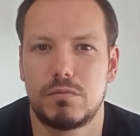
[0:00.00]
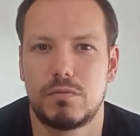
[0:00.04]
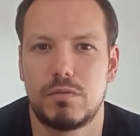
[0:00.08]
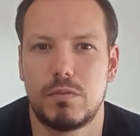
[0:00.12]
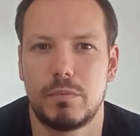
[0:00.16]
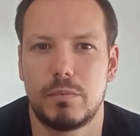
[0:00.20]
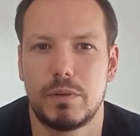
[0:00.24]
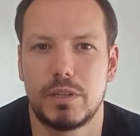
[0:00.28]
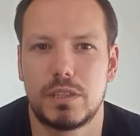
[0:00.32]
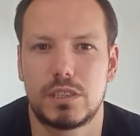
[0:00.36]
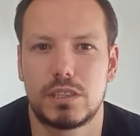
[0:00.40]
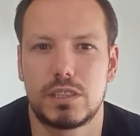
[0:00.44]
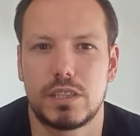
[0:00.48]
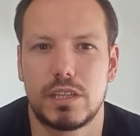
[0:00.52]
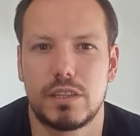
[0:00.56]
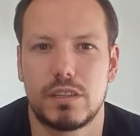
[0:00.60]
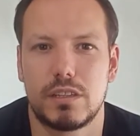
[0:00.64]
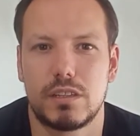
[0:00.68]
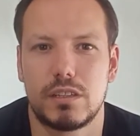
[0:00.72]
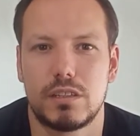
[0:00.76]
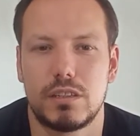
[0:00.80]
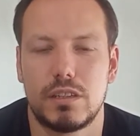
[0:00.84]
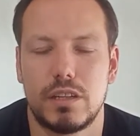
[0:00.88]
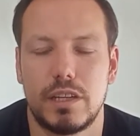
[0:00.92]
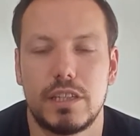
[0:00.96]
for me to say
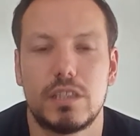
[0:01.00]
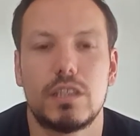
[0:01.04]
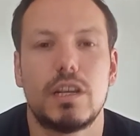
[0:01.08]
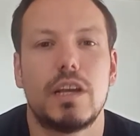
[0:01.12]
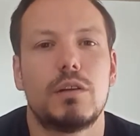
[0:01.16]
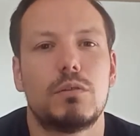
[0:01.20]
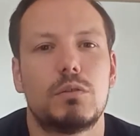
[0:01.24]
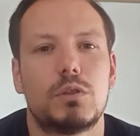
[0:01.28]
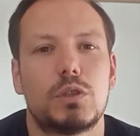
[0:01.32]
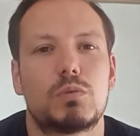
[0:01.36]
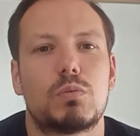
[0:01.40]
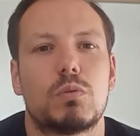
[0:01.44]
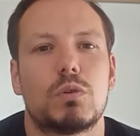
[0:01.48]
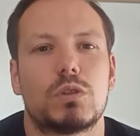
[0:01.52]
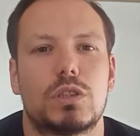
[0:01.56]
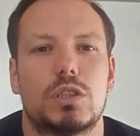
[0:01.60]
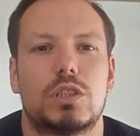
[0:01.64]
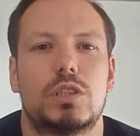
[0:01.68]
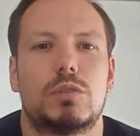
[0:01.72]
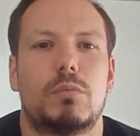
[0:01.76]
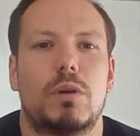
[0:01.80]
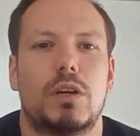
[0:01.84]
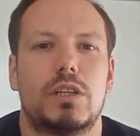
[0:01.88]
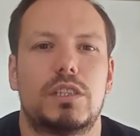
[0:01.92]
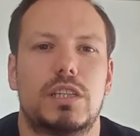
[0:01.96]
that it just wasn't
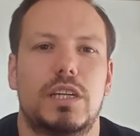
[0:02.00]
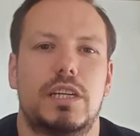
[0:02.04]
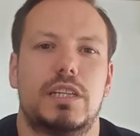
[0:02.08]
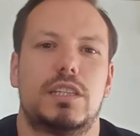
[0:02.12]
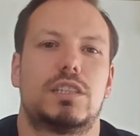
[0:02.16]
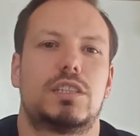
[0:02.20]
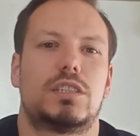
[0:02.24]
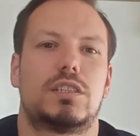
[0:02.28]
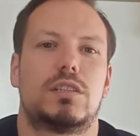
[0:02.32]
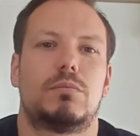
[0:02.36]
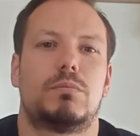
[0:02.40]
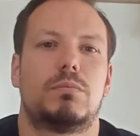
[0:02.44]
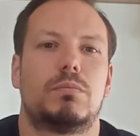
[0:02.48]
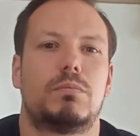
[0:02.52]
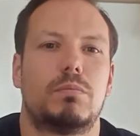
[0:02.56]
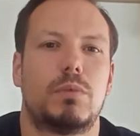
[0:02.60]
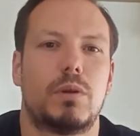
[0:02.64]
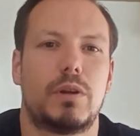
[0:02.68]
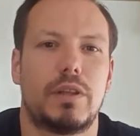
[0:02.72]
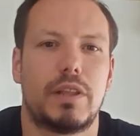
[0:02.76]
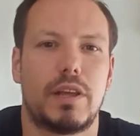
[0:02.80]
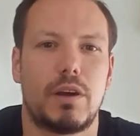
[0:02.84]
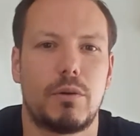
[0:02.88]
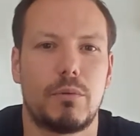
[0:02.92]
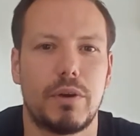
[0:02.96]
to my taste,
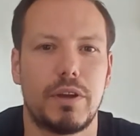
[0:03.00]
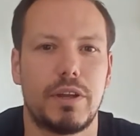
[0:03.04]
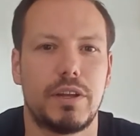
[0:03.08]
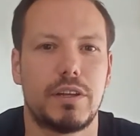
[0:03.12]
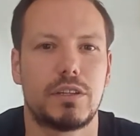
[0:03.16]
put it that way.